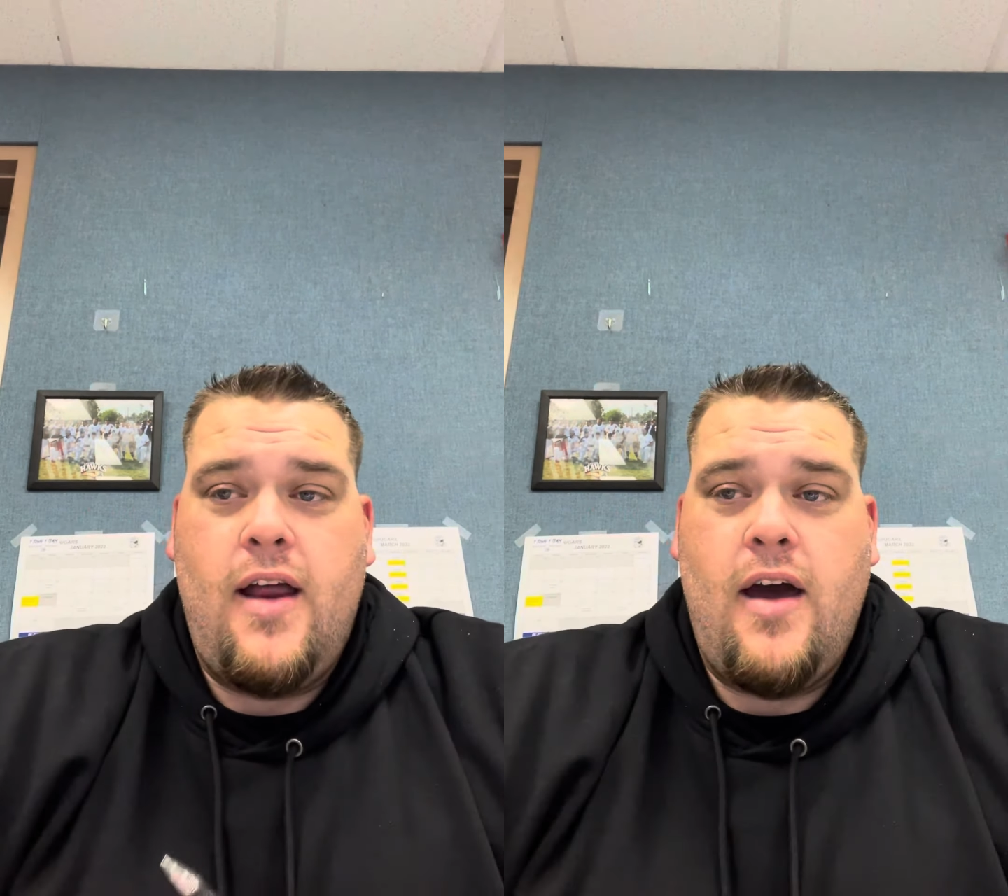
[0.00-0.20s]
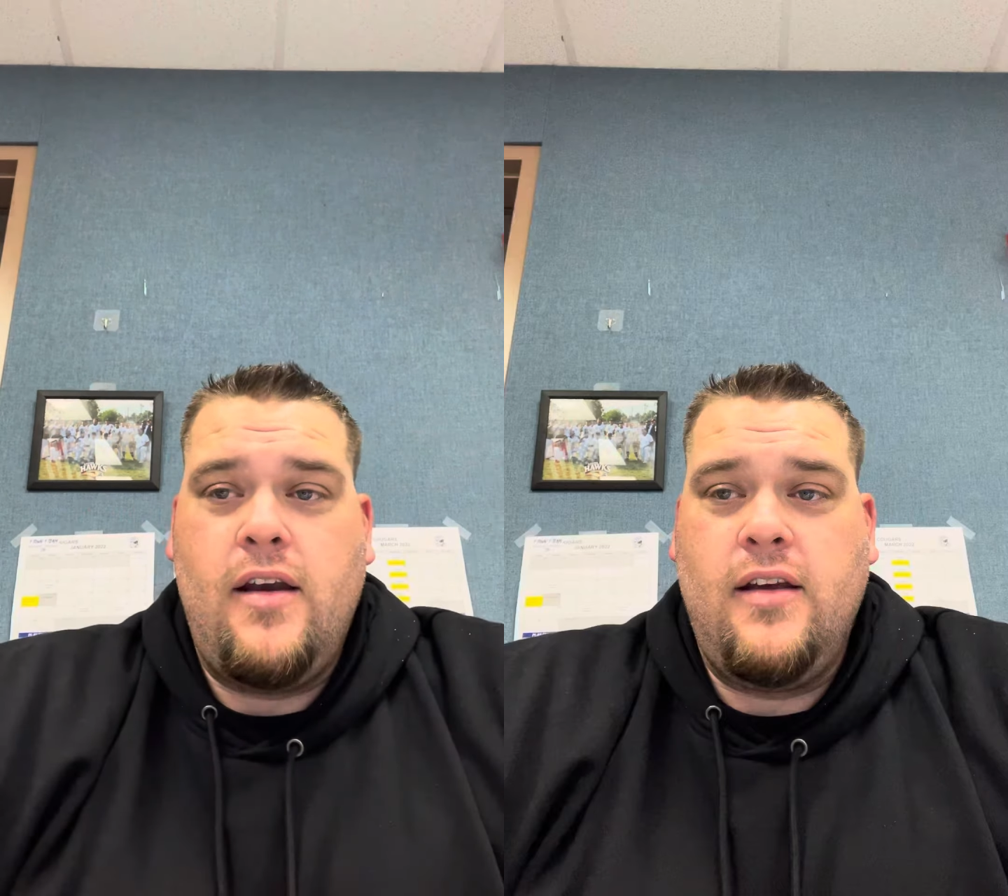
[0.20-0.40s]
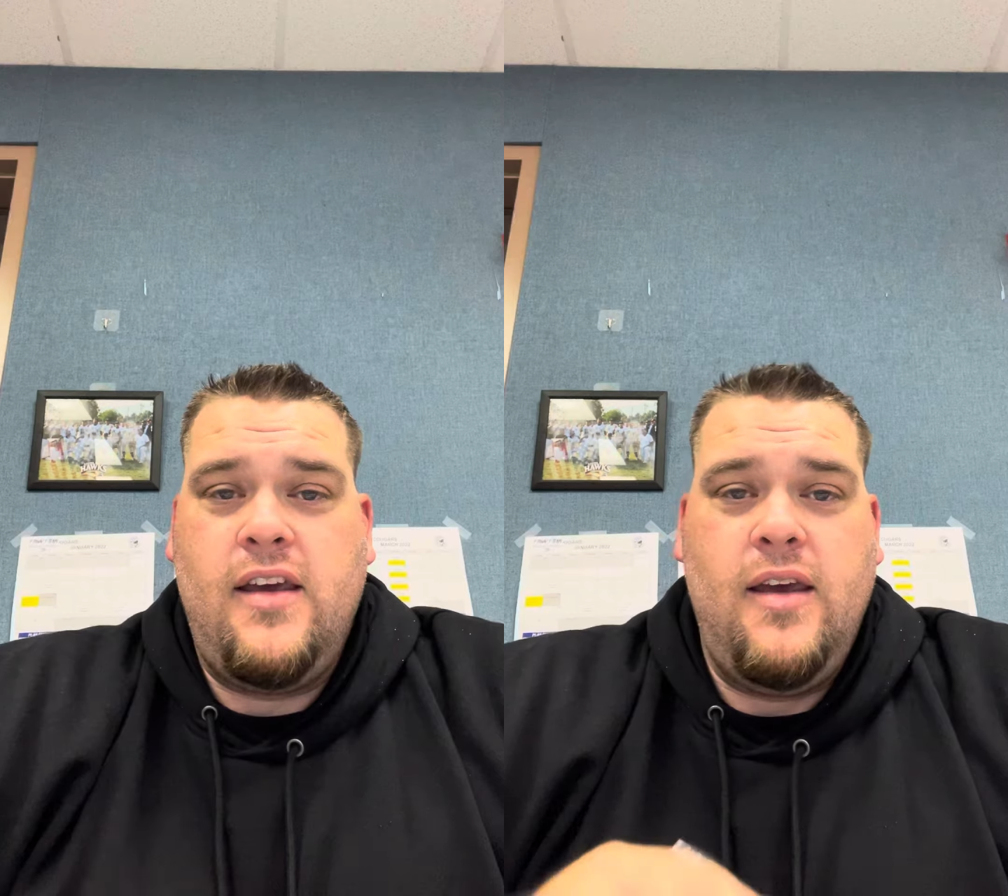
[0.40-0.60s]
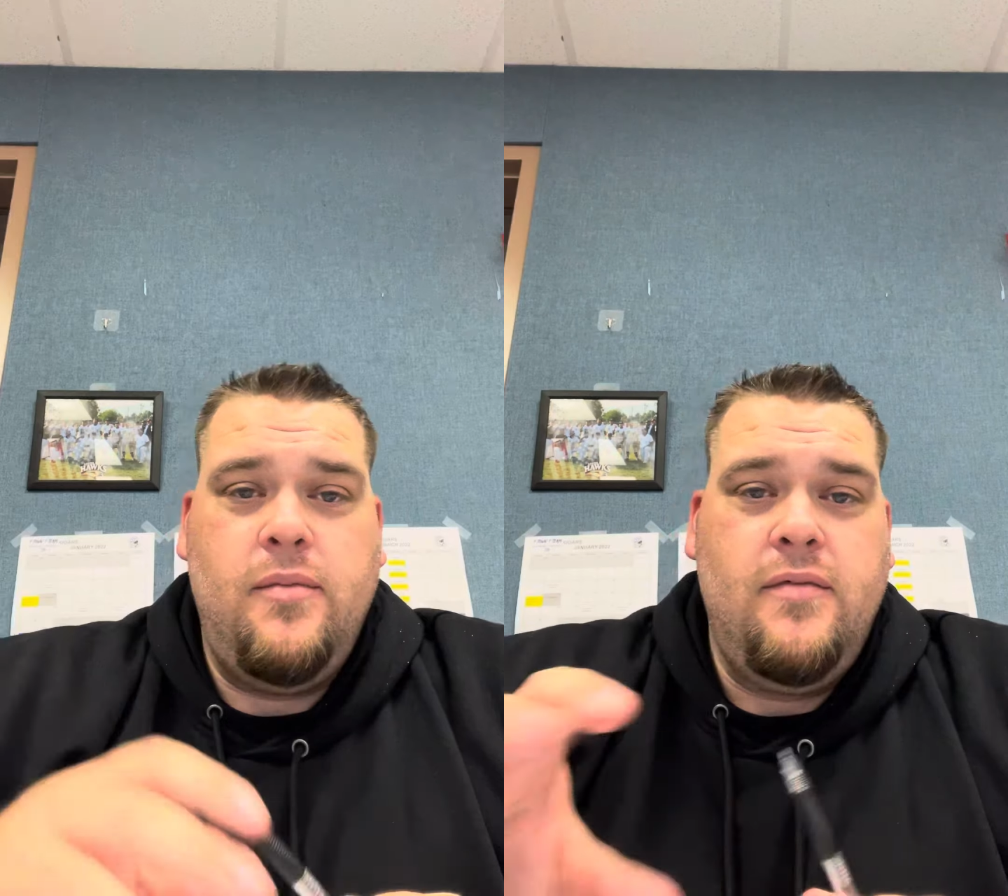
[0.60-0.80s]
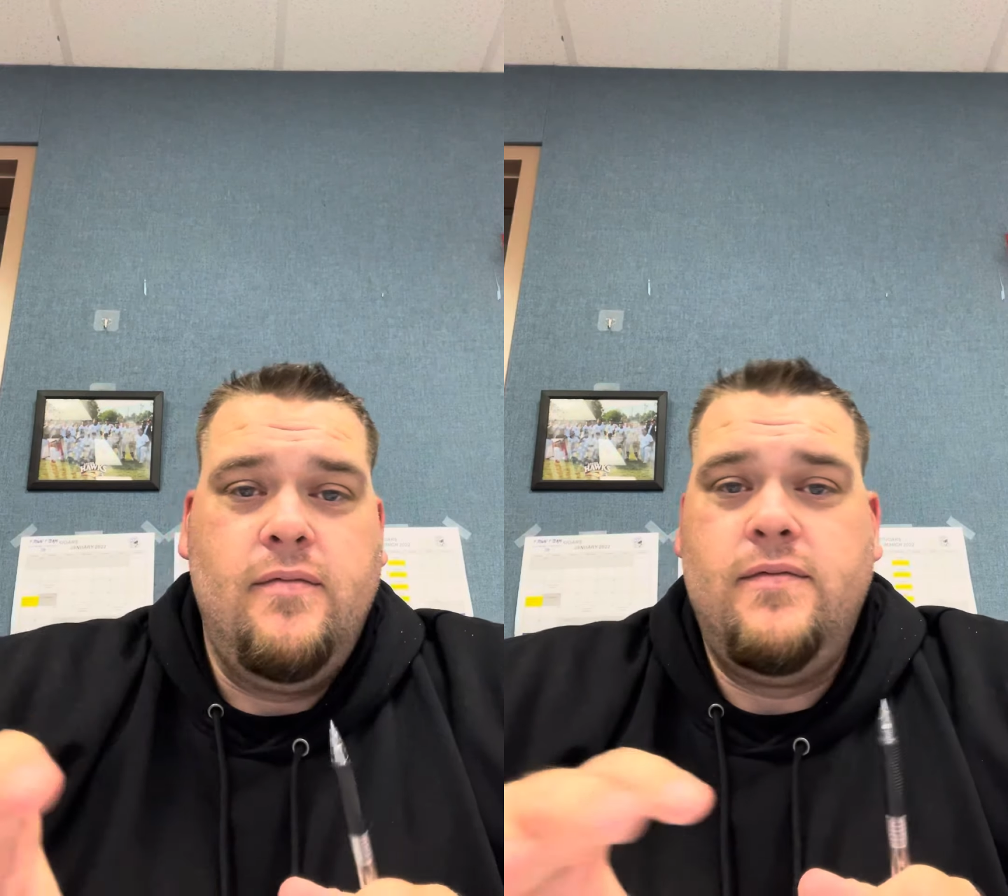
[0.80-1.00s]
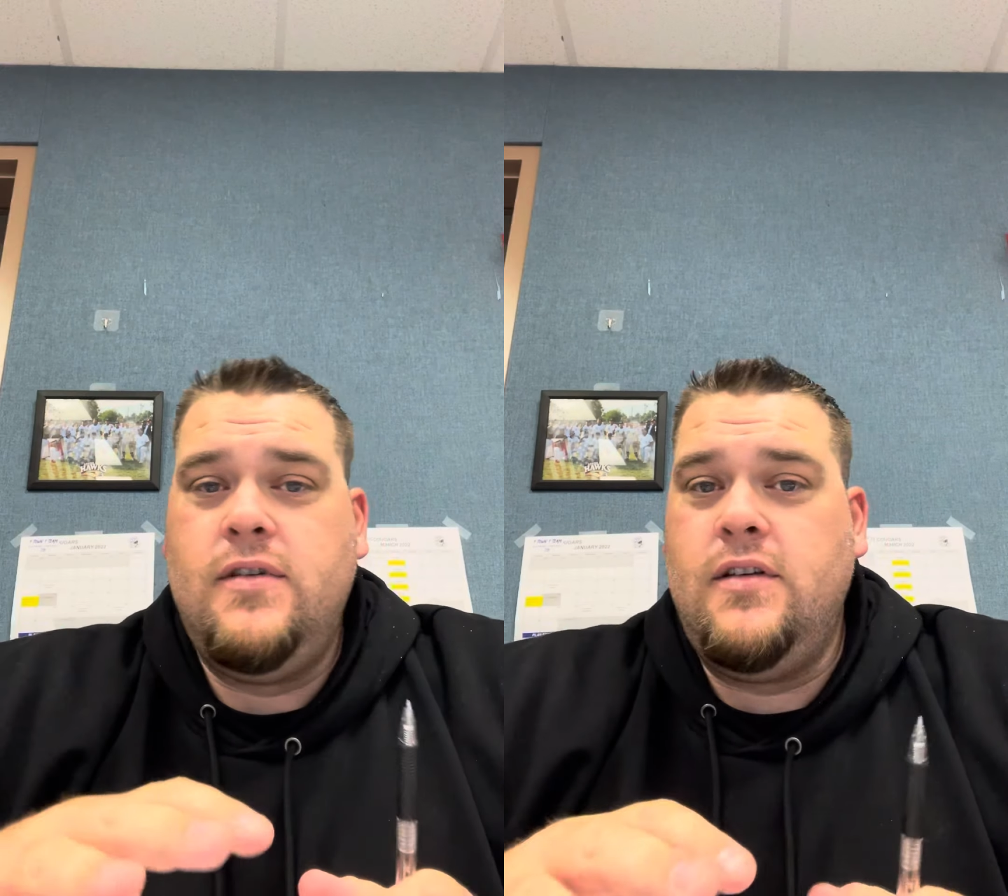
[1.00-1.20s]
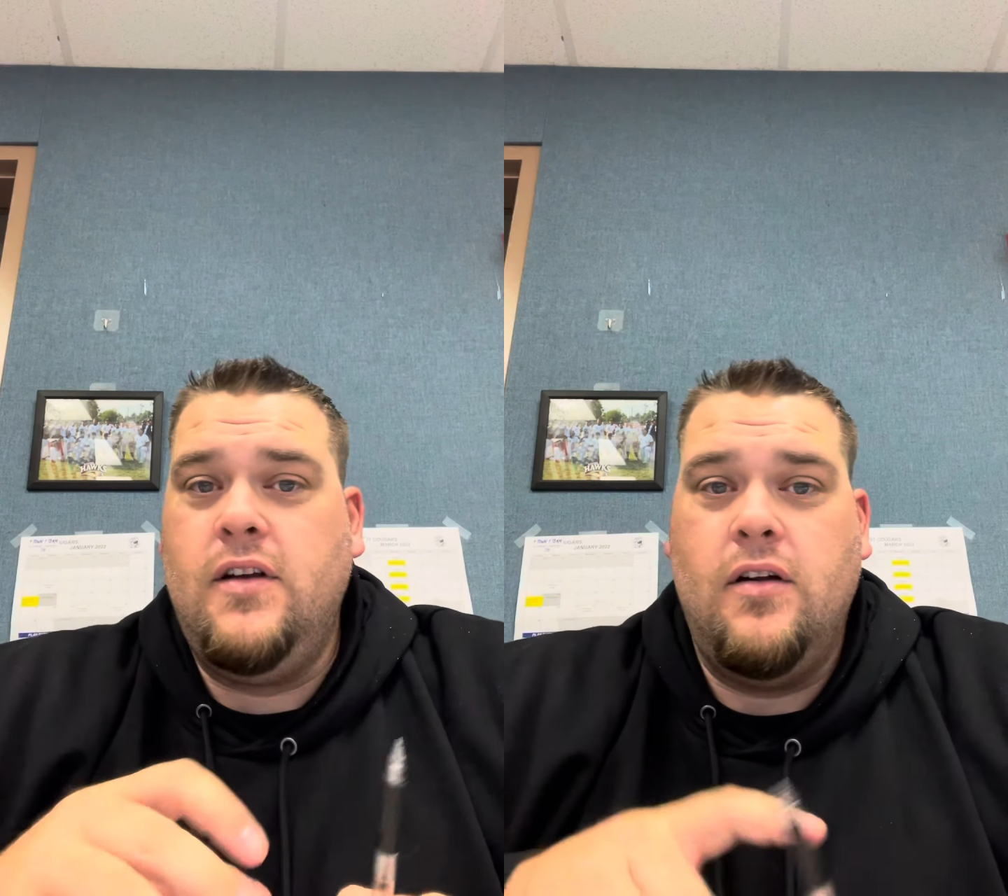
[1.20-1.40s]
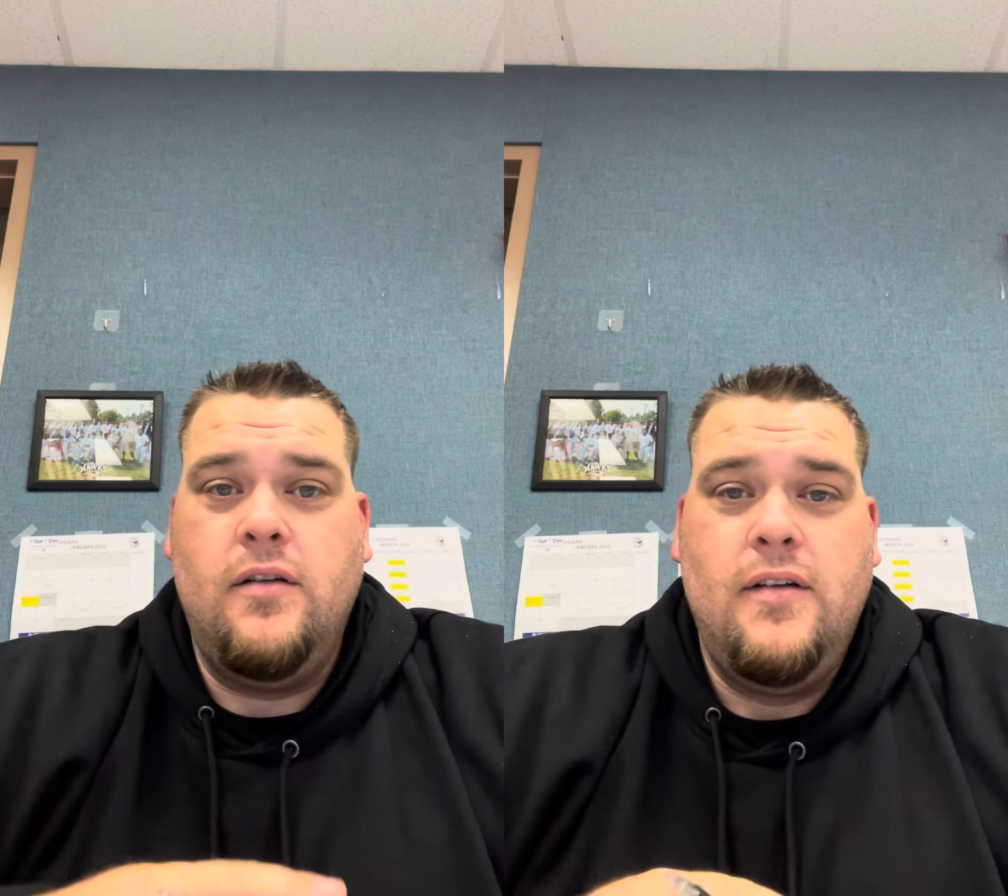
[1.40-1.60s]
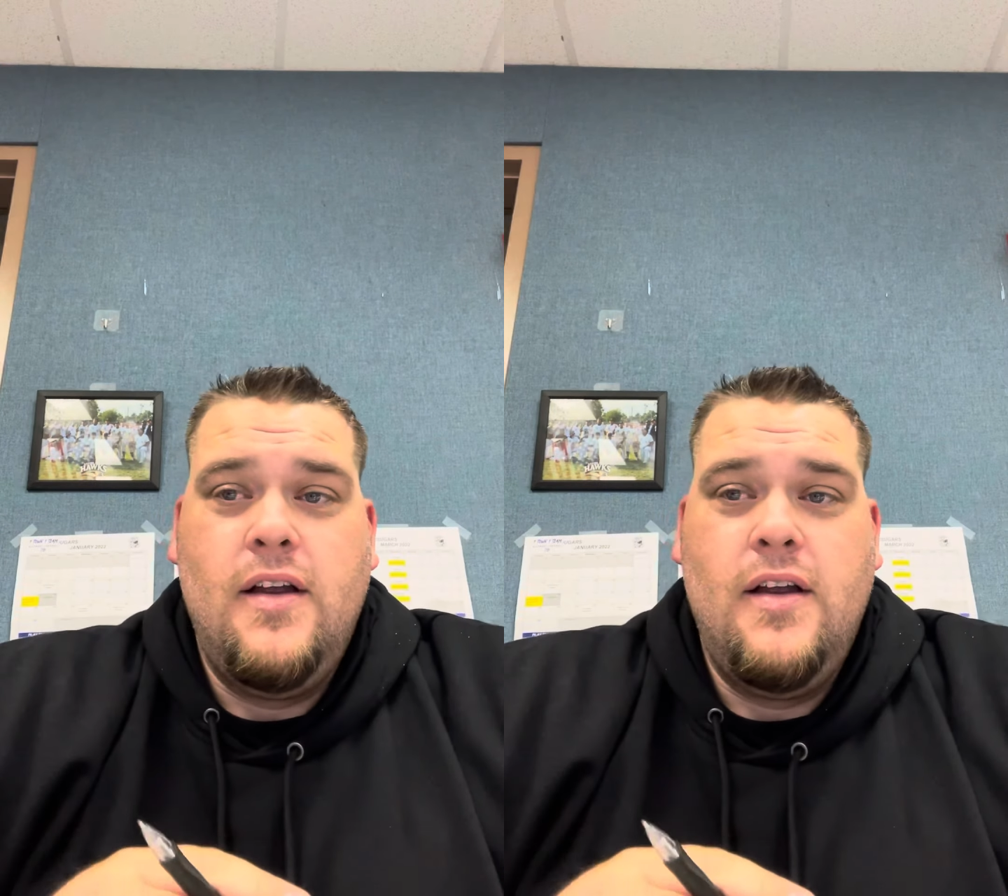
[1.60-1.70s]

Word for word: how to keep you know